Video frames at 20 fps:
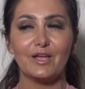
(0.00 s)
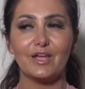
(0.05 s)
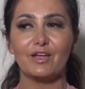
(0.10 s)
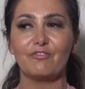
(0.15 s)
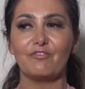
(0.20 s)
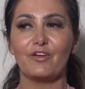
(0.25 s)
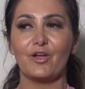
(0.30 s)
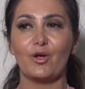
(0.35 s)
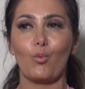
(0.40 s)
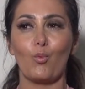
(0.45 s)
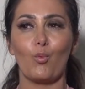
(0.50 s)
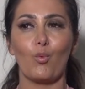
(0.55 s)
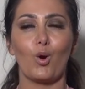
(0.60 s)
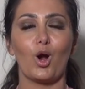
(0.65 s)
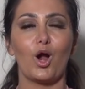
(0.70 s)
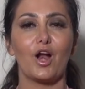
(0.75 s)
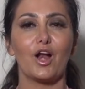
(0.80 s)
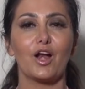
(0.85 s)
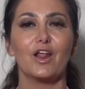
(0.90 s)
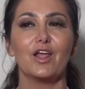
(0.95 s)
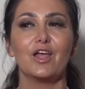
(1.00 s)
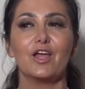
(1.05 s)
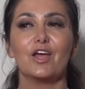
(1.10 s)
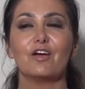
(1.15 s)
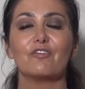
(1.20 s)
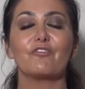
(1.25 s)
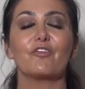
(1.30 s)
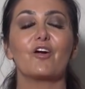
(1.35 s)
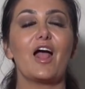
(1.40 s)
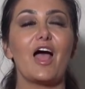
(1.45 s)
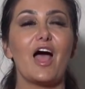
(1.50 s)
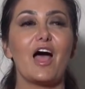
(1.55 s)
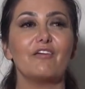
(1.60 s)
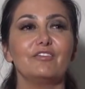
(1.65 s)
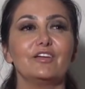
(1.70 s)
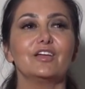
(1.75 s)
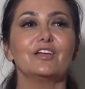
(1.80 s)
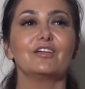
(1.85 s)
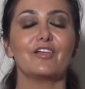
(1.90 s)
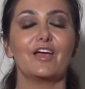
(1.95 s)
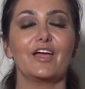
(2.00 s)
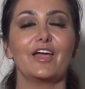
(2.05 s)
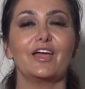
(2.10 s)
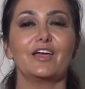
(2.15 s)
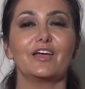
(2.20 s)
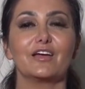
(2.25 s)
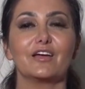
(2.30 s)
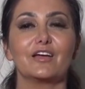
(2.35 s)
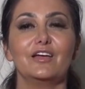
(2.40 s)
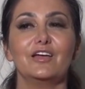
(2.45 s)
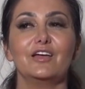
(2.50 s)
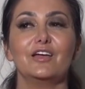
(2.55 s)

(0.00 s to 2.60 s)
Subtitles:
if it weren't for having, like,